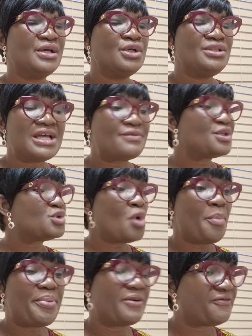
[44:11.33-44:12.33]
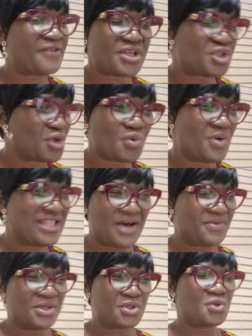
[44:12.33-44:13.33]
There is no perfection
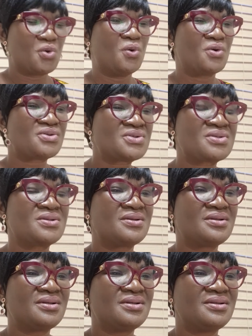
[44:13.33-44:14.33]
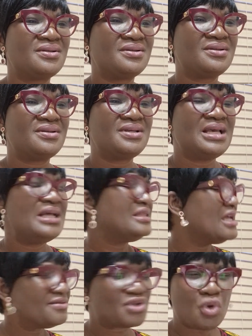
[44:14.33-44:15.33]
without the source.
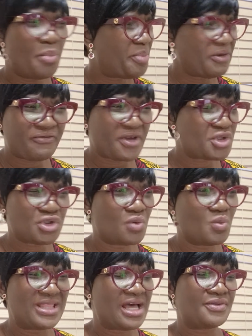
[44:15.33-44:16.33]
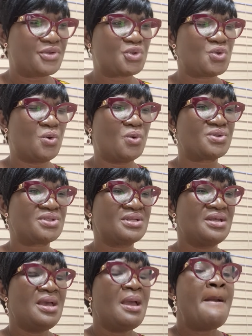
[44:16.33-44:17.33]
There is no perfection without the
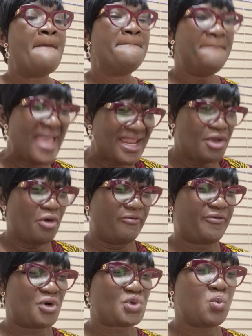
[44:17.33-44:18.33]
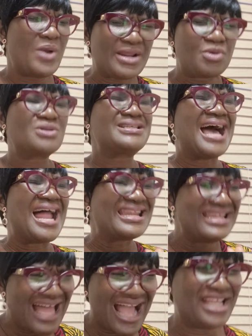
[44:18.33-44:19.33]
source. Many of us, we're not
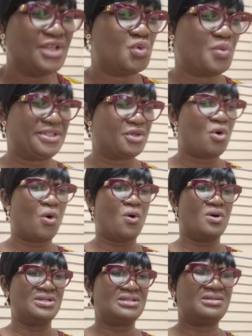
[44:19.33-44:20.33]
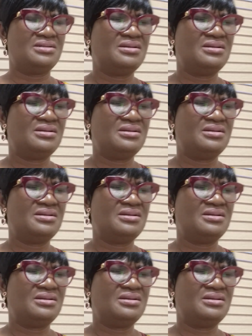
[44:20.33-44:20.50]
aligned with God.